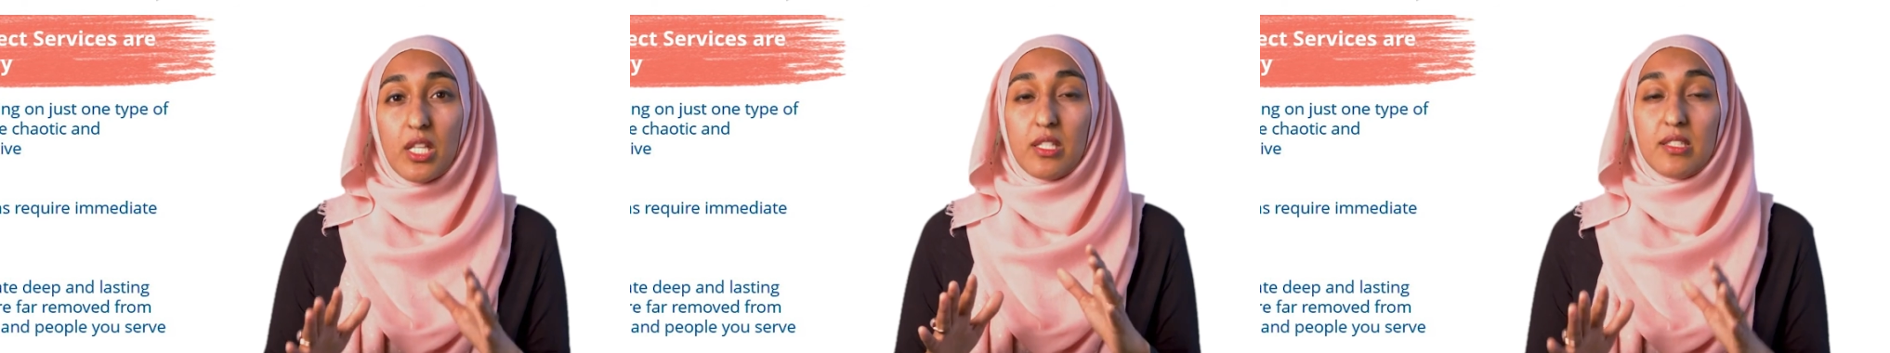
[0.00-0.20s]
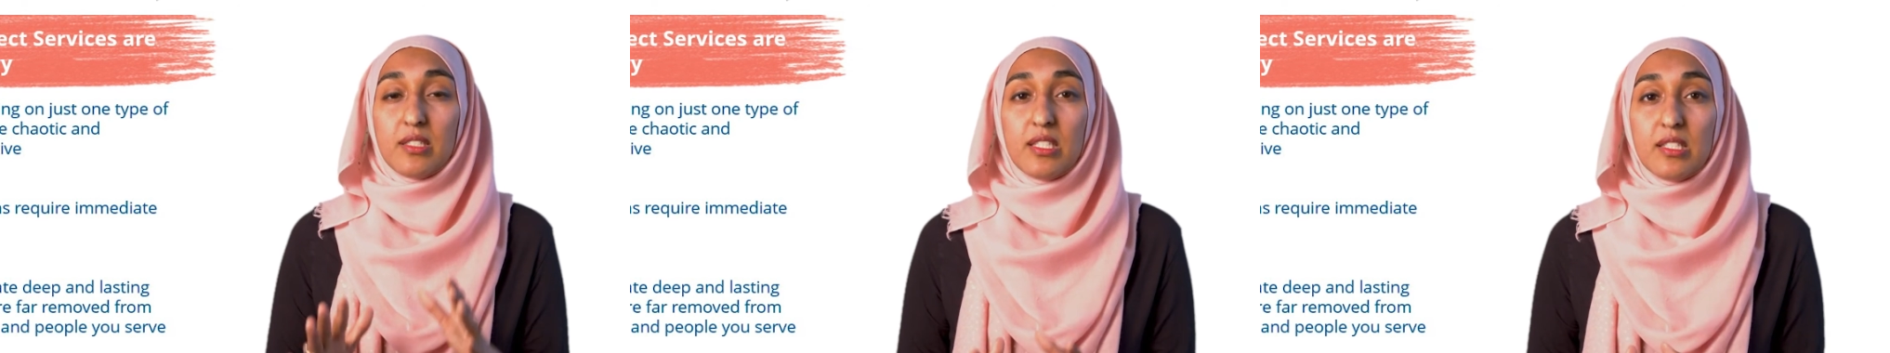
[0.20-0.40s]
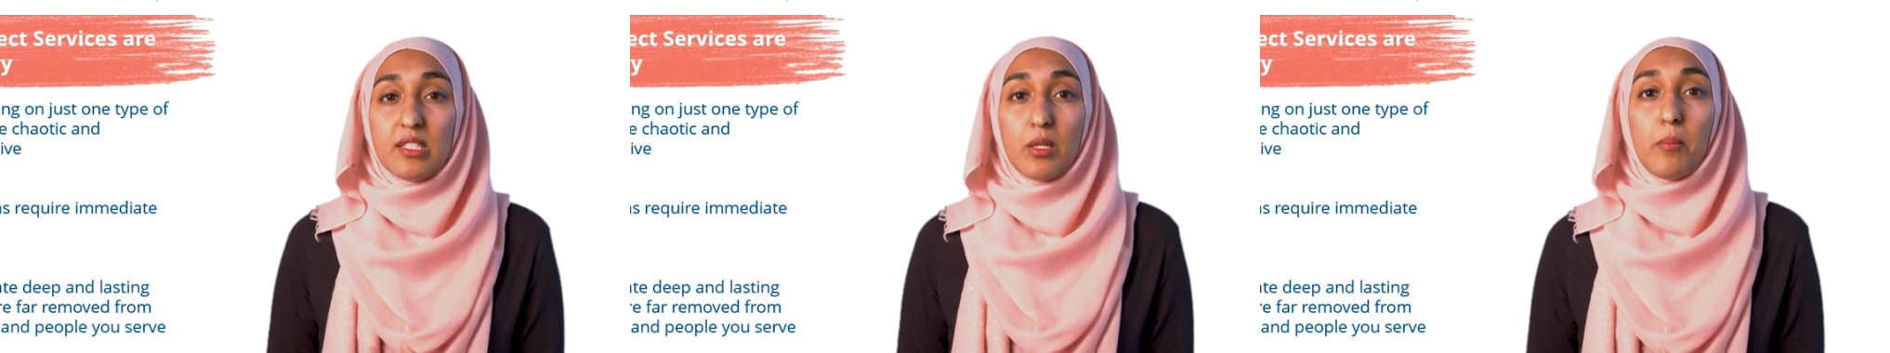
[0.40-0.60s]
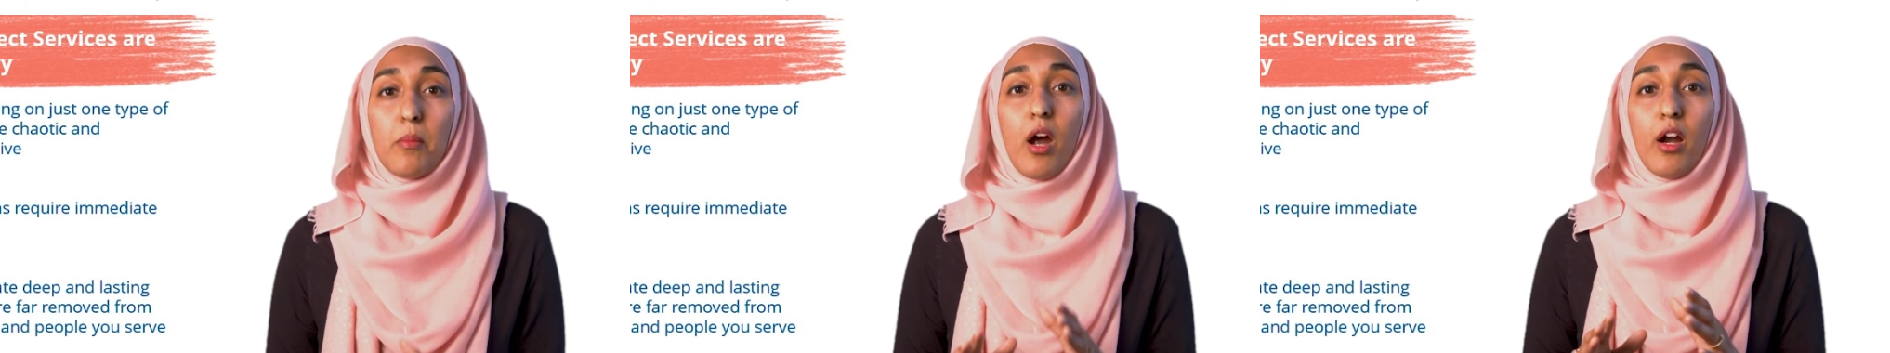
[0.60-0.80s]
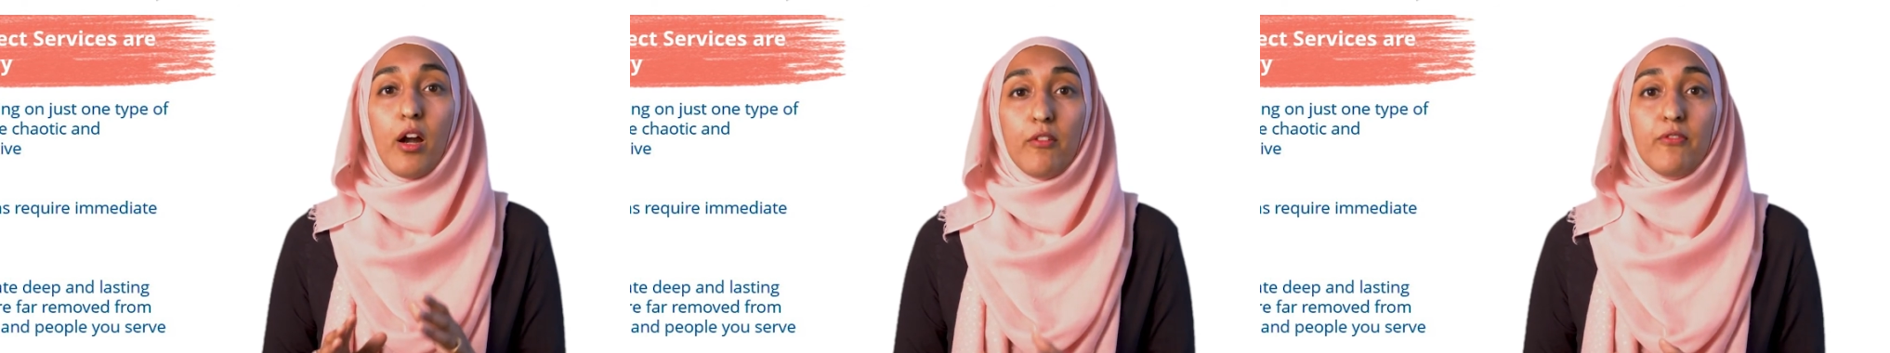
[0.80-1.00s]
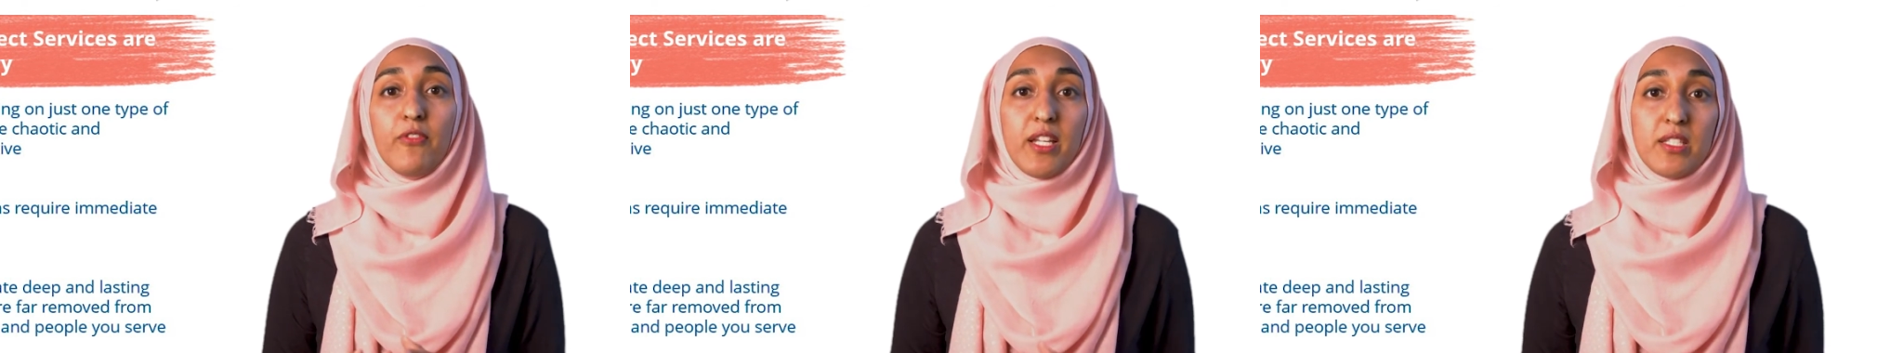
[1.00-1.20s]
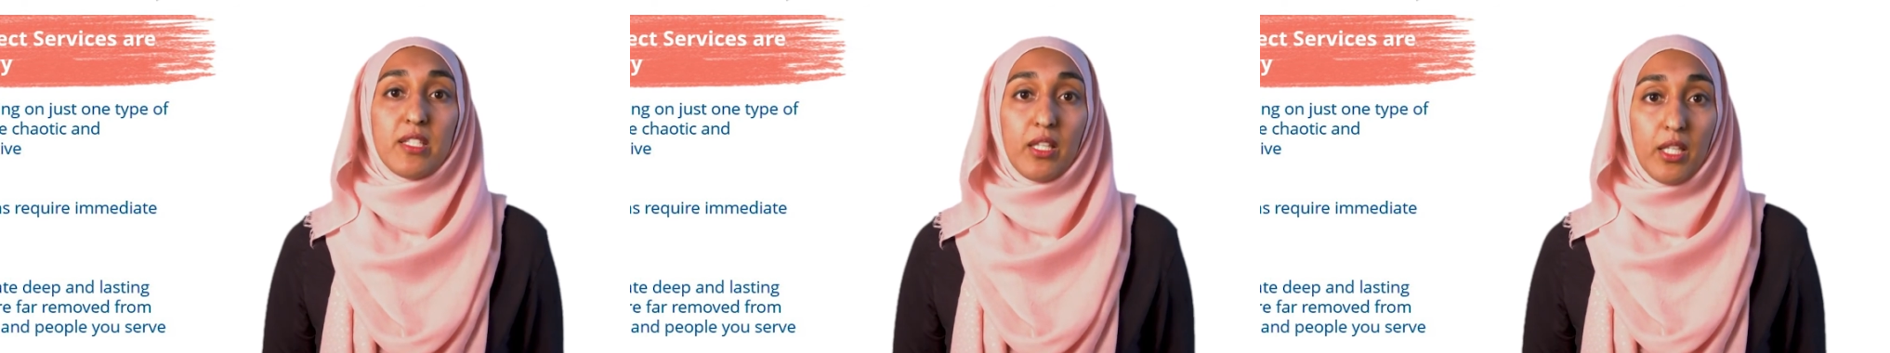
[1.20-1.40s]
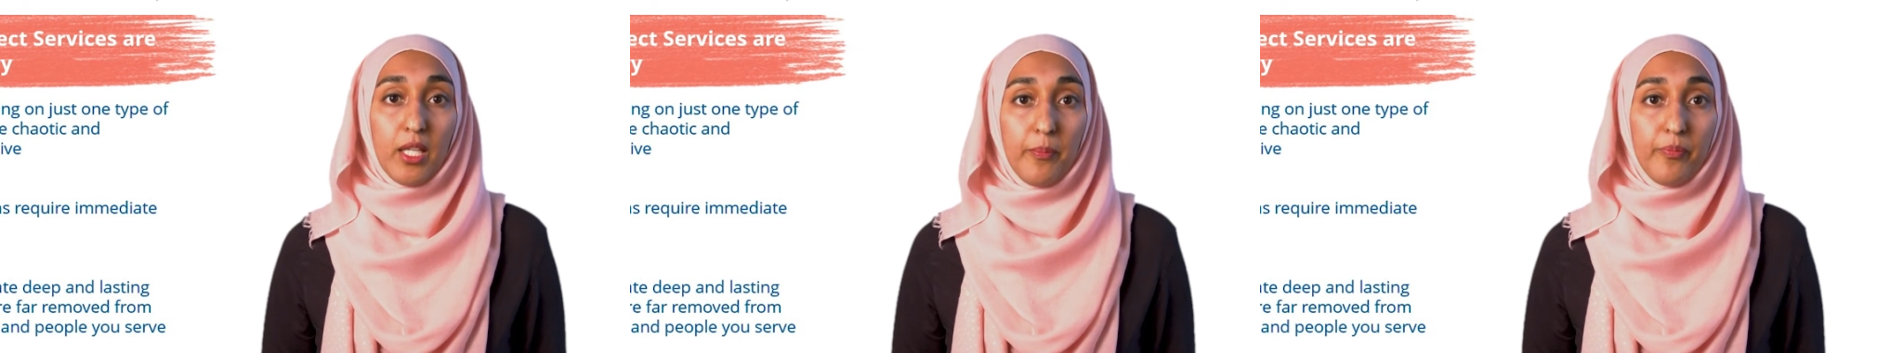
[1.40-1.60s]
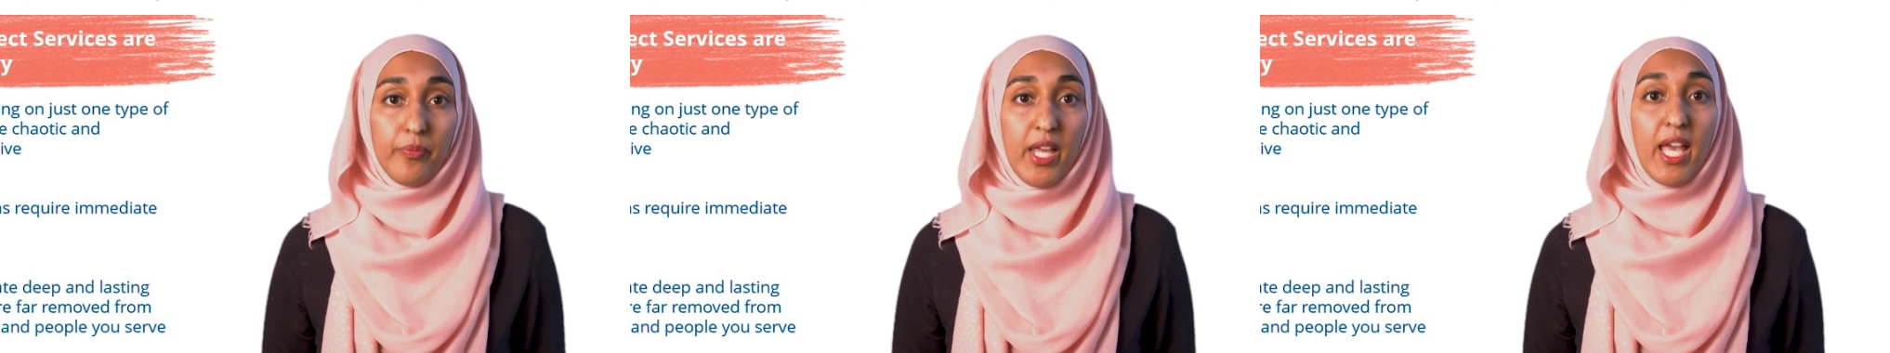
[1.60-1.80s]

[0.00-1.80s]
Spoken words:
the system are affecting them,